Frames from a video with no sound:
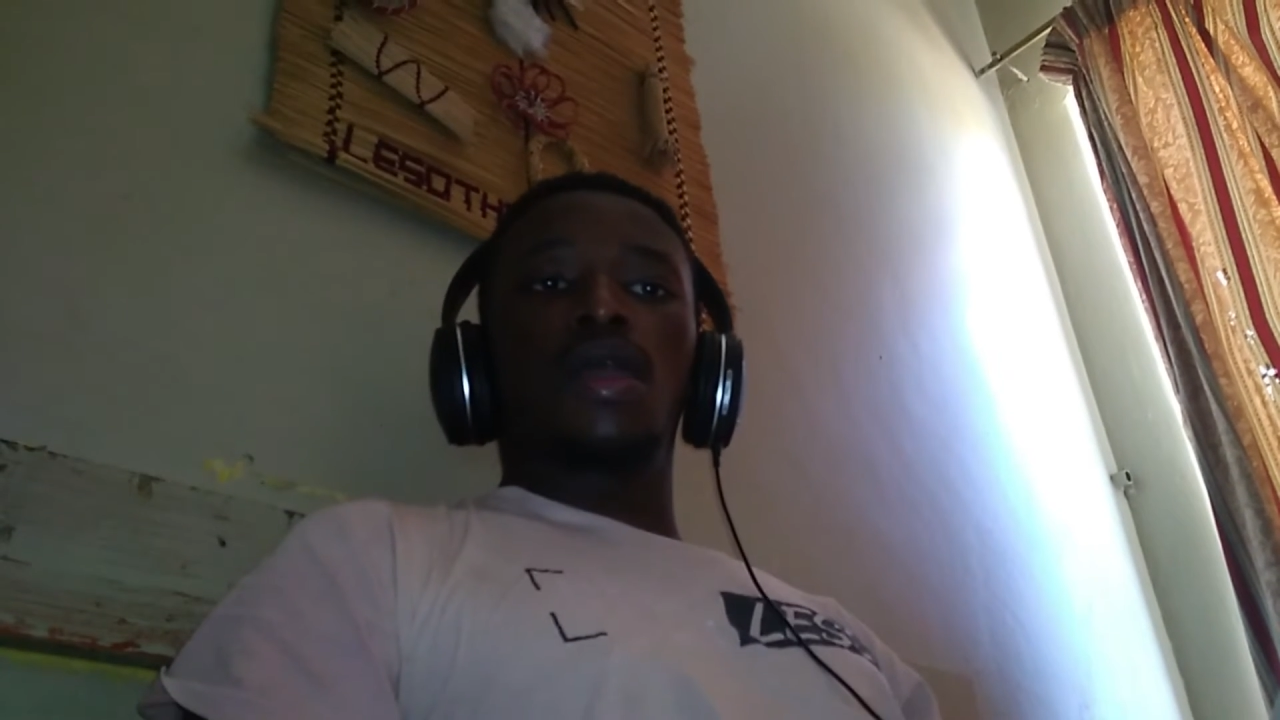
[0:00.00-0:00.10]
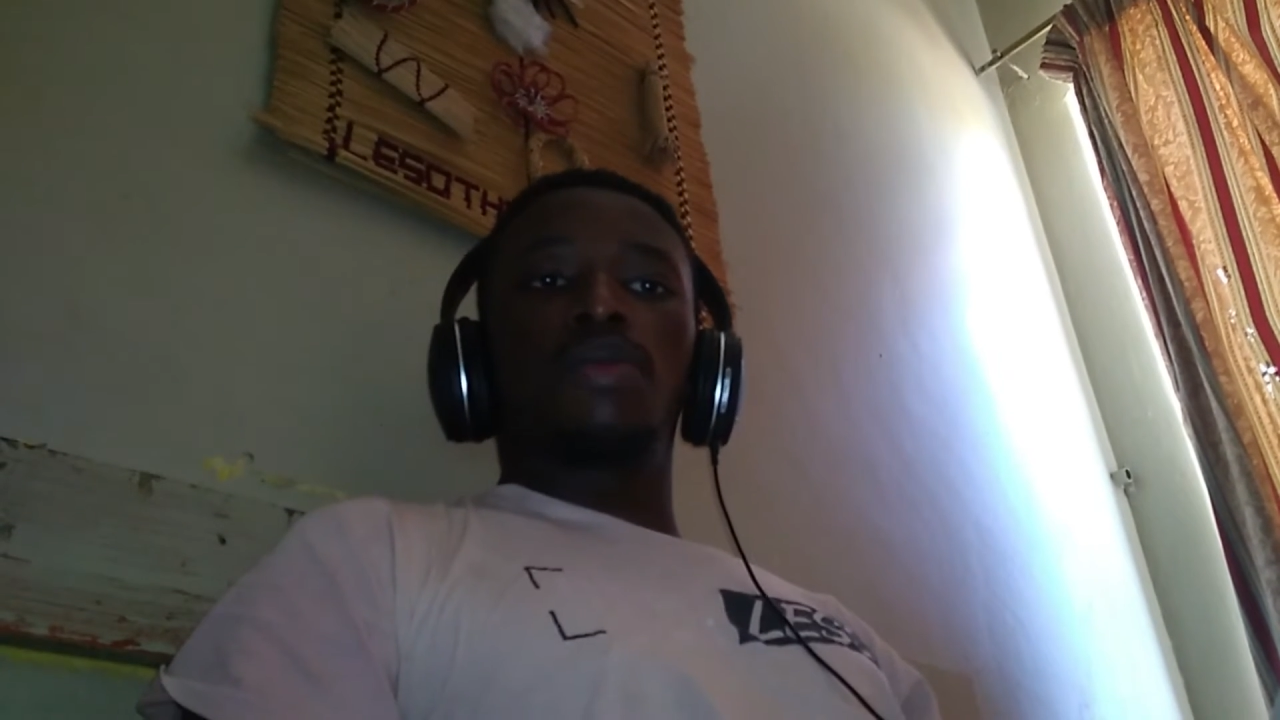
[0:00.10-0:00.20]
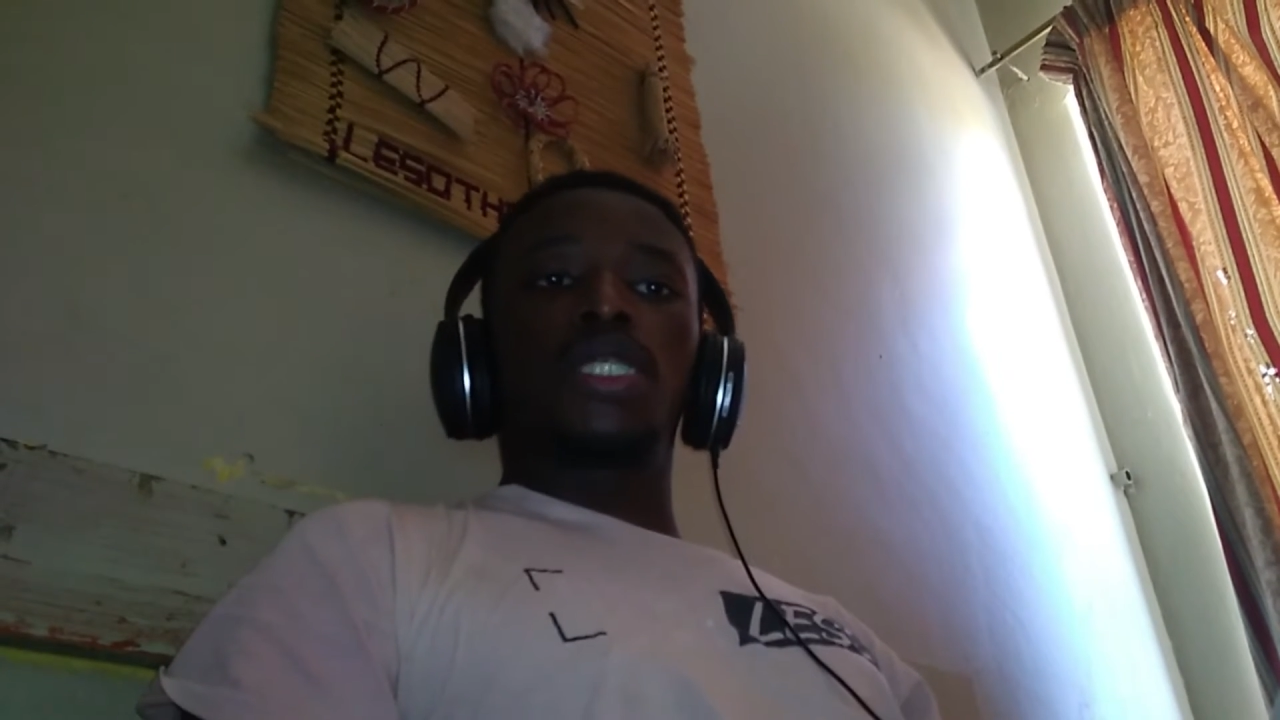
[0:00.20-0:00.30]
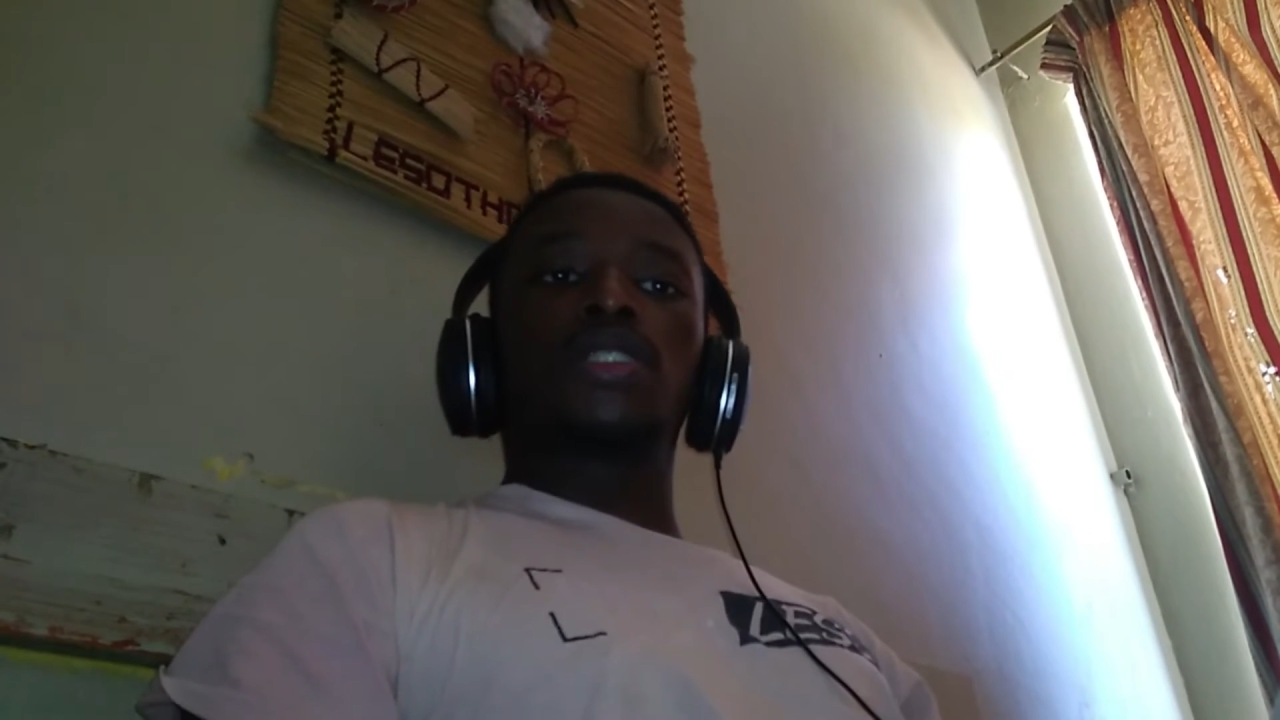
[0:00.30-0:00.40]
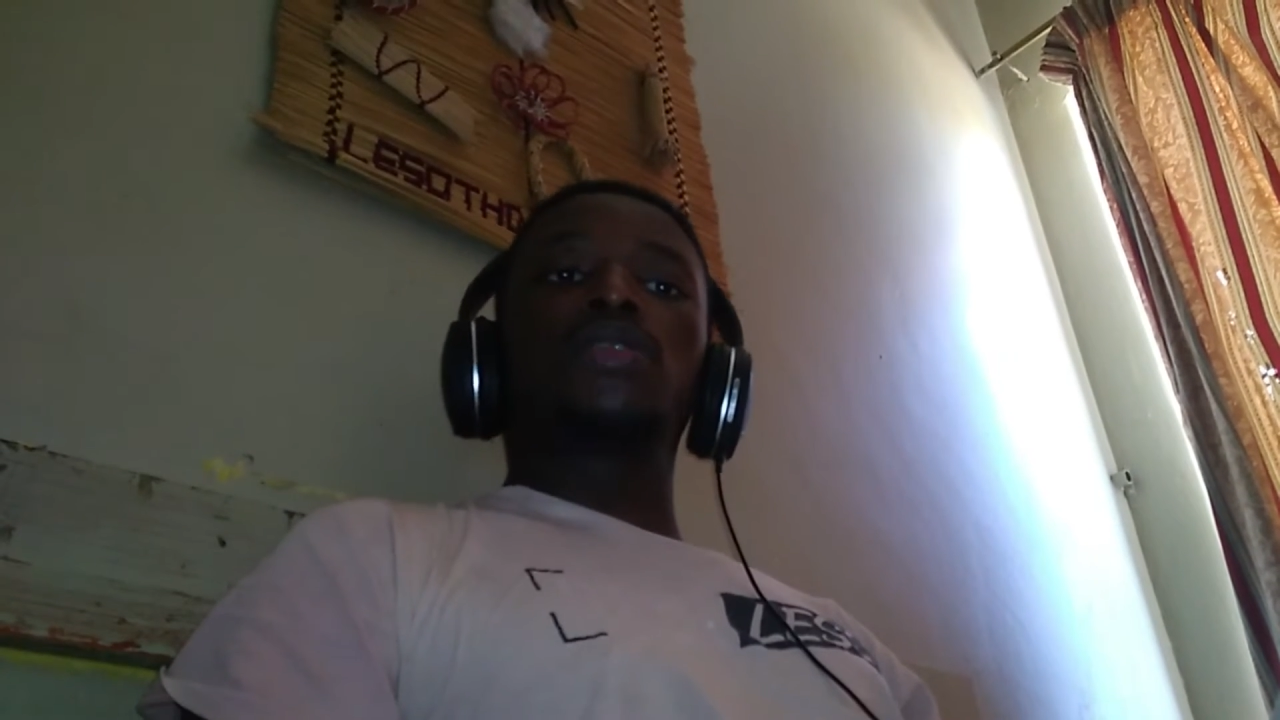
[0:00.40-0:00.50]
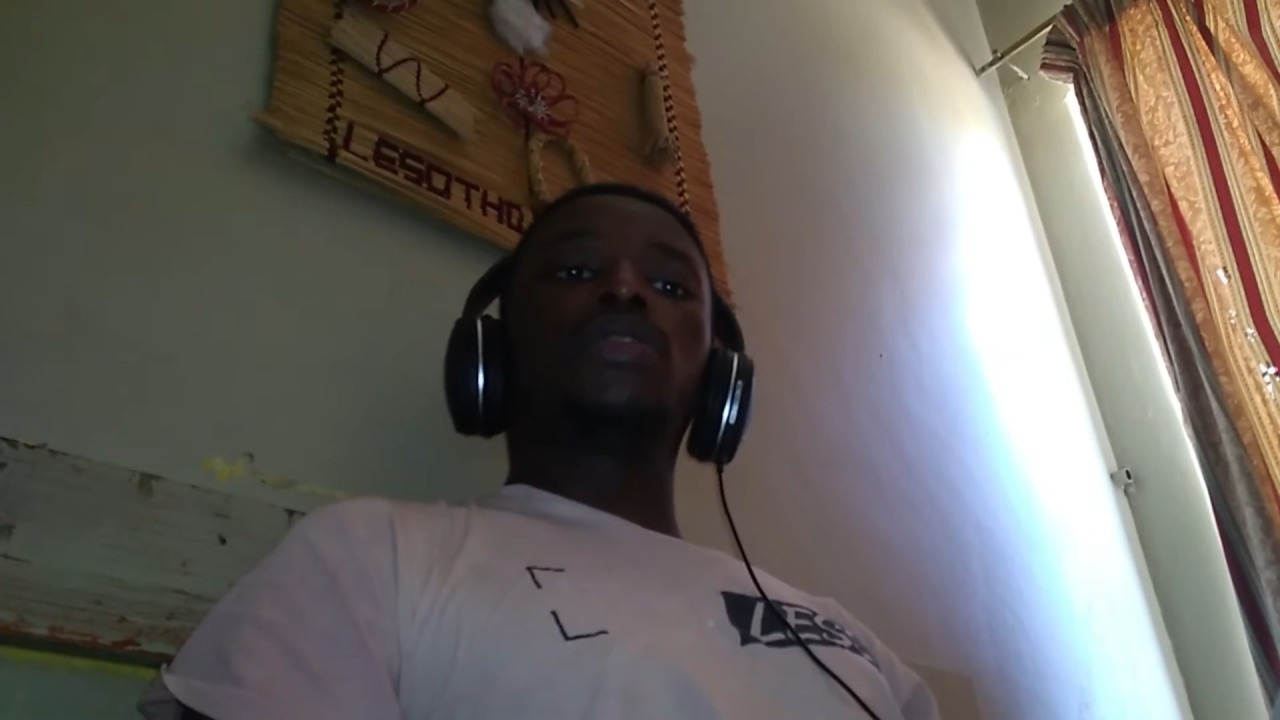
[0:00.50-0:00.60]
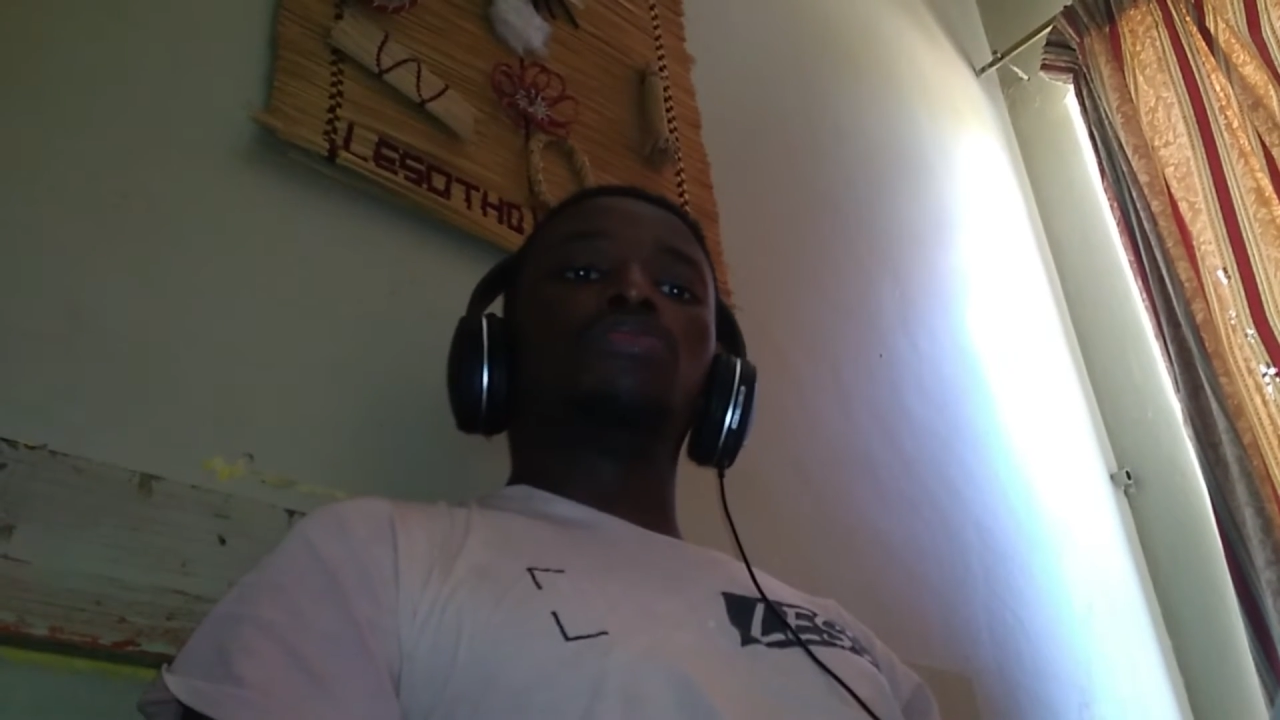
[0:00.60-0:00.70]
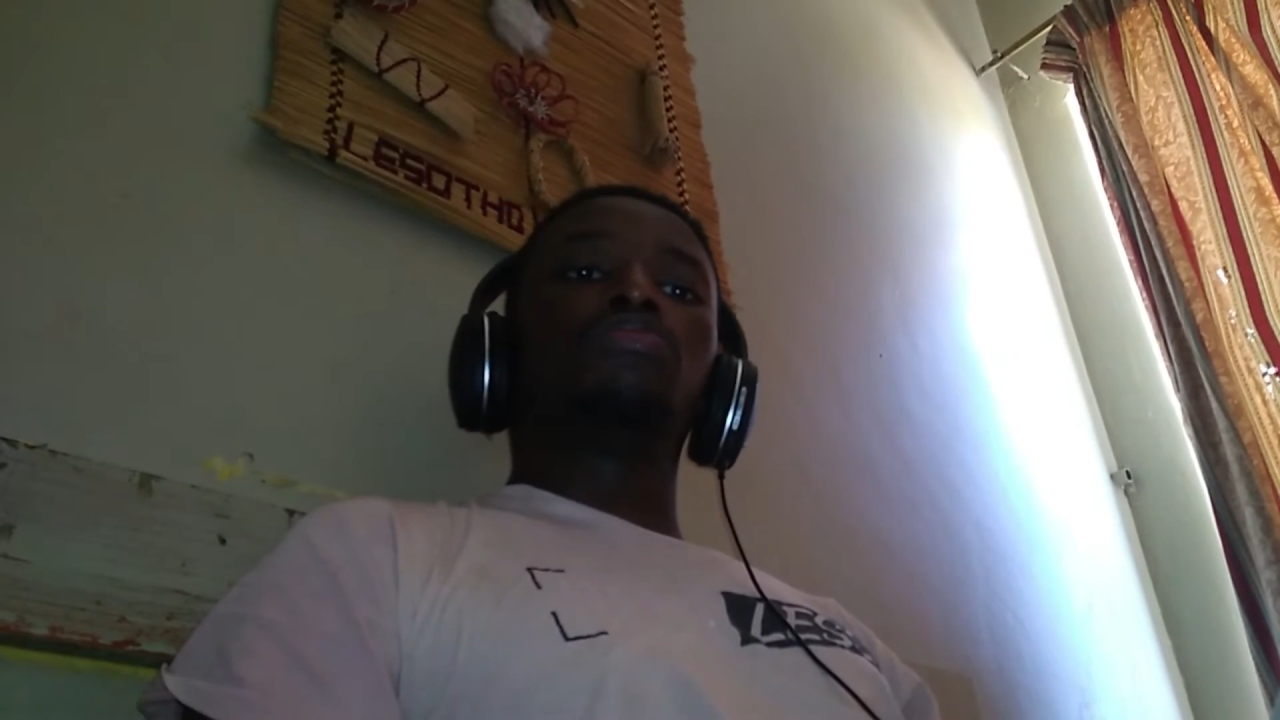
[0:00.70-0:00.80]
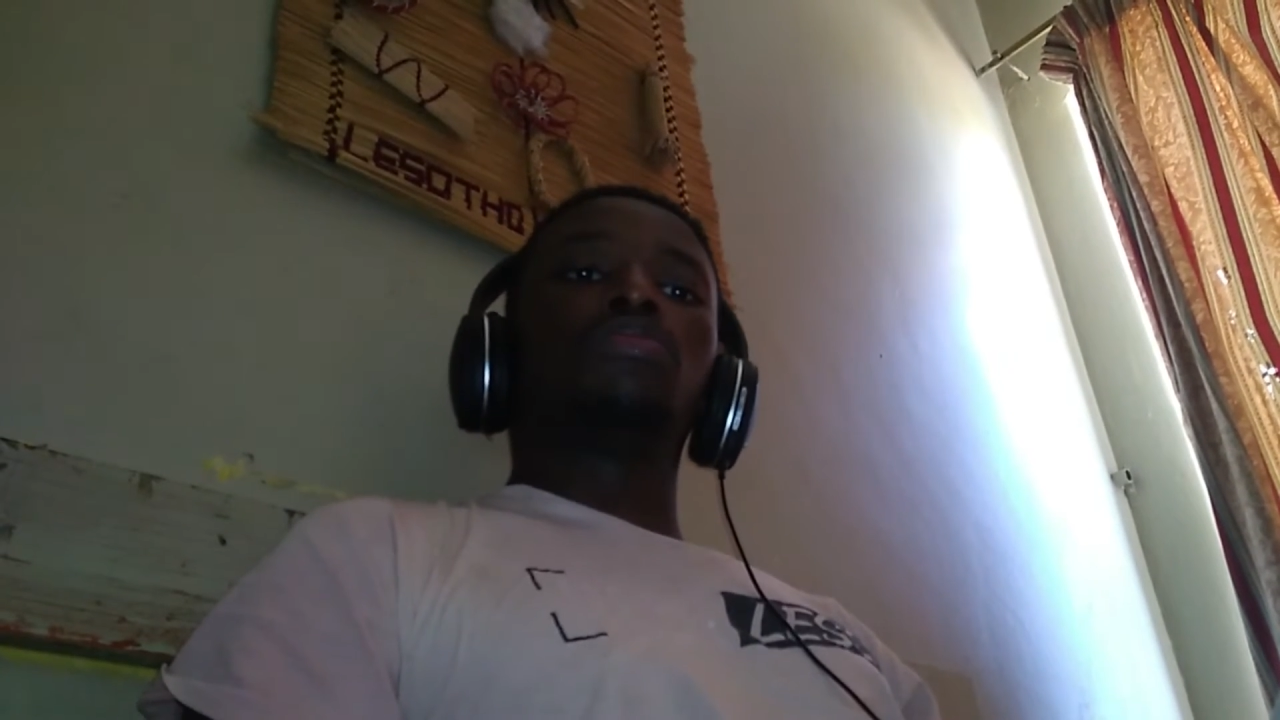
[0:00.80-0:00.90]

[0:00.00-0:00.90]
But let's do it.